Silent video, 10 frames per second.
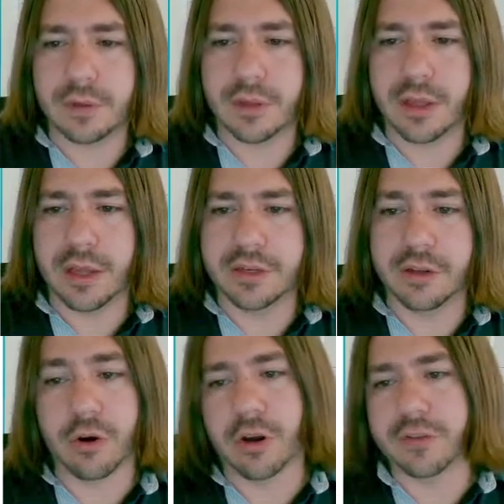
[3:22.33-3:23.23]
Uh,
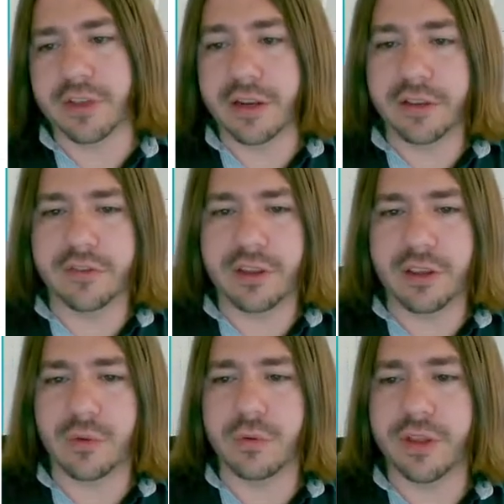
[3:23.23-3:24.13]
or I'll say needs to
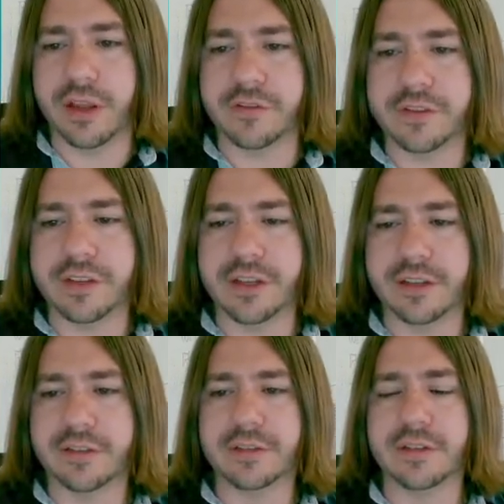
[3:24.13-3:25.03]
equal negative
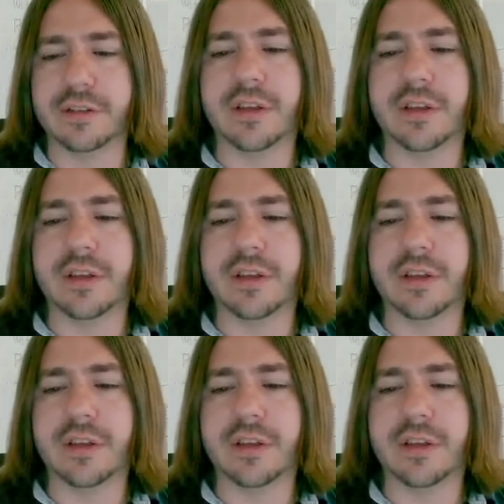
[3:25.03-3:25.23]
six,